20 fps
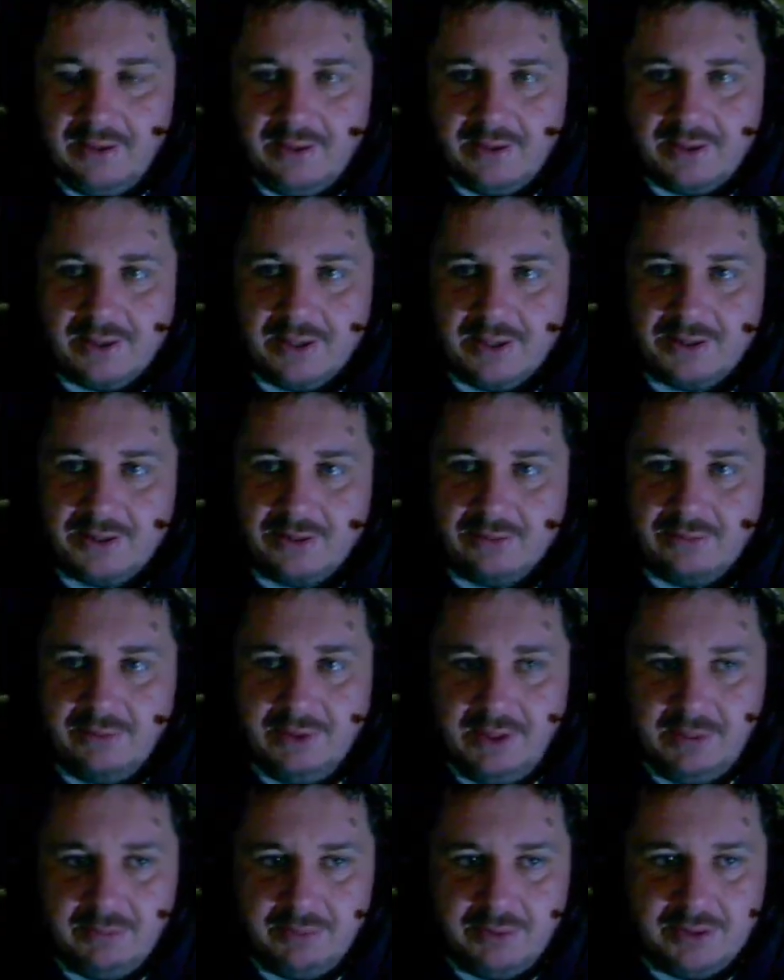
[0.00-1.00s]
So he's not
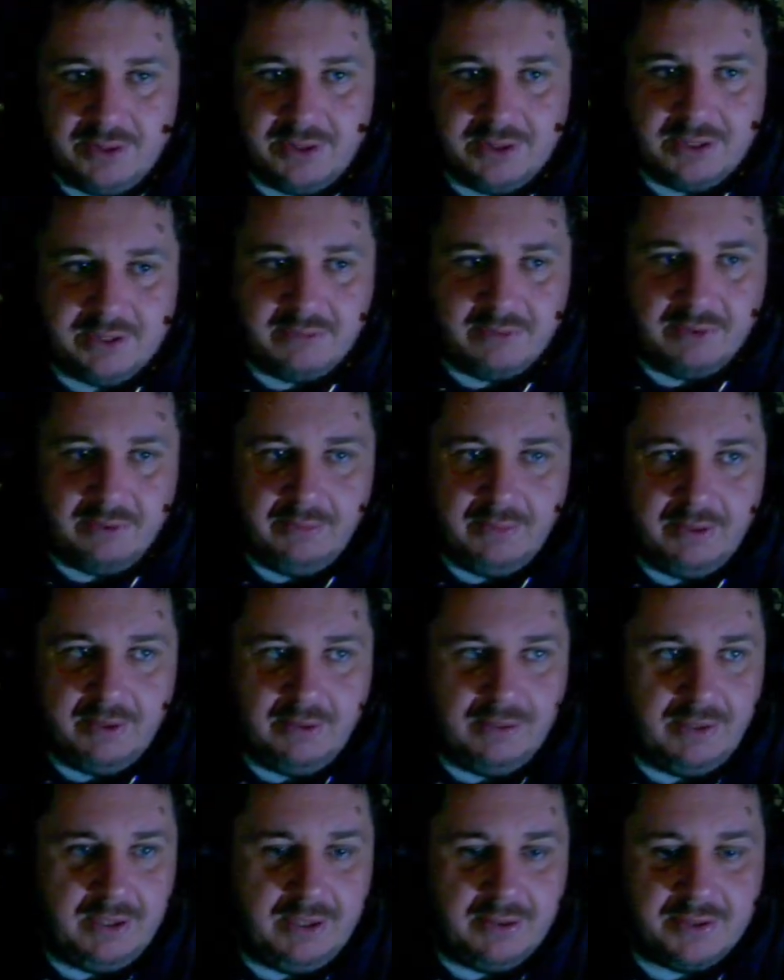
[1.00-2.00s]
really abusing this very
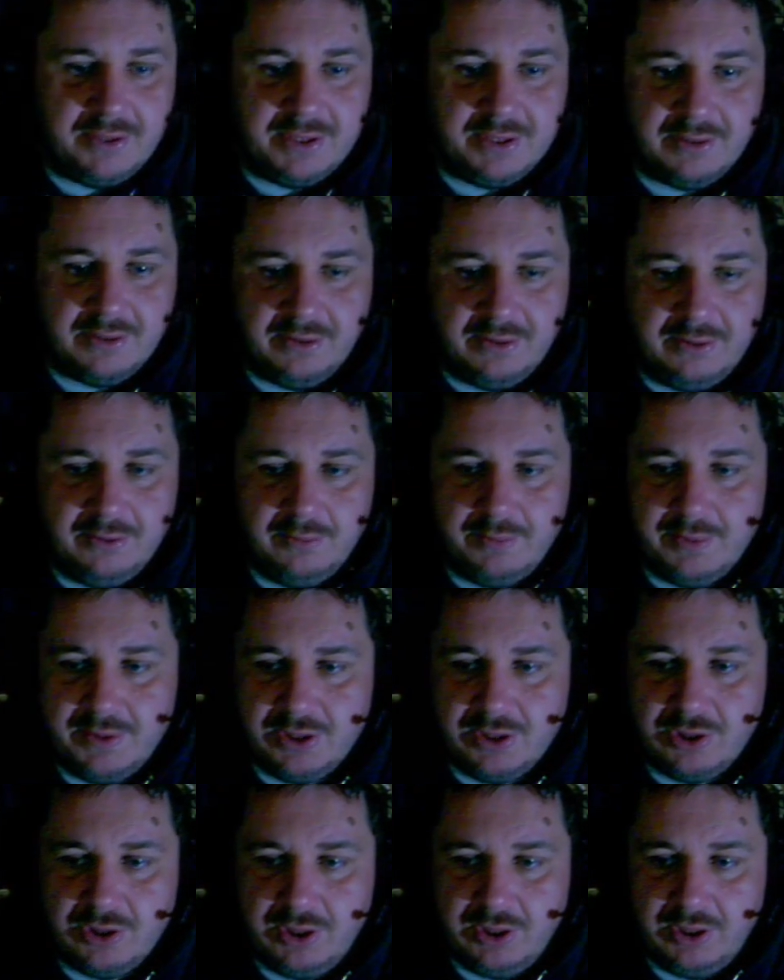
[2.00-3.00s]
well. He knows he's got a good
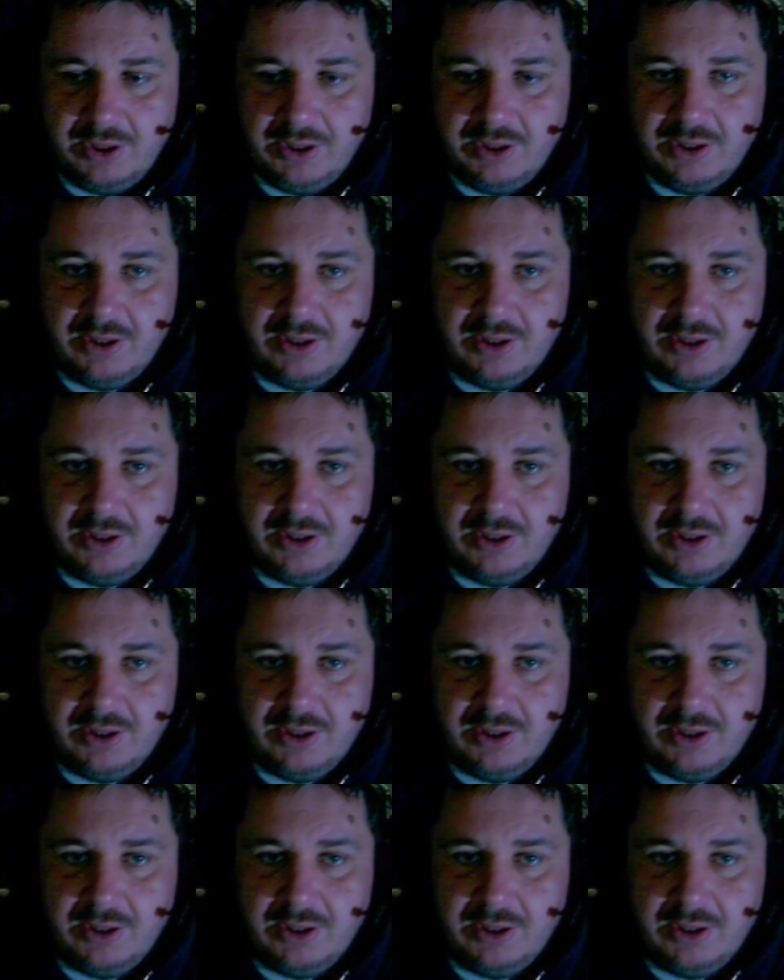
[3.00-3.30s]
position here.